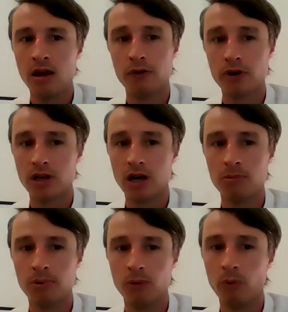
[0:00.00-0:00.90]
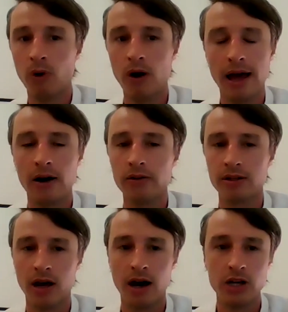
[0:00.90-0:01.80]
For example, what health
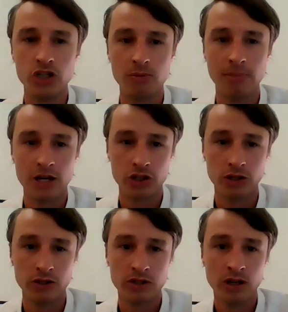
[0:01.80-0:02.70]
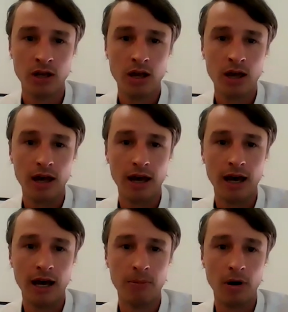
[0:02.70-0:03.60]
and hygiene measures
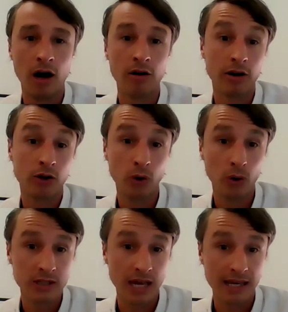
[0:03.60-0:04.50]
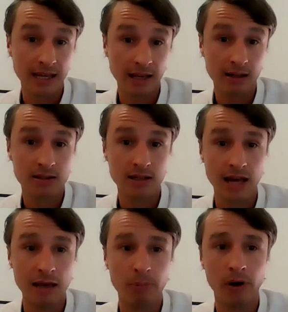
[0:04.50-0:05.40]
are Accor taking
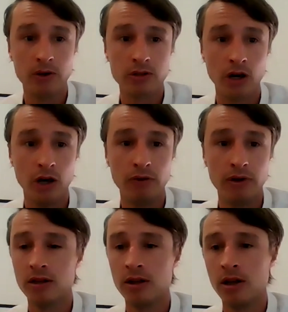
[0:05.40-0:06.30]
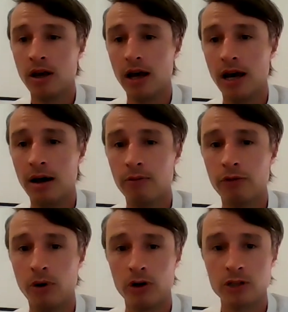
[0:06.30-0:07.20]
today post-COVID
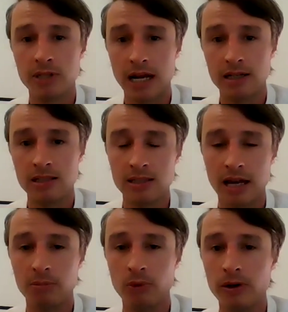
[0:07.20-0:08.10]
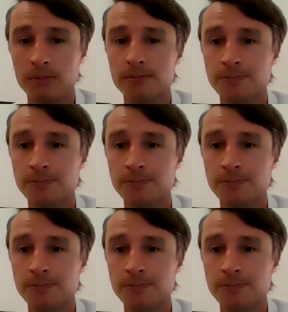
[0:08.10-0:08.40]
from a hospitality standpoint?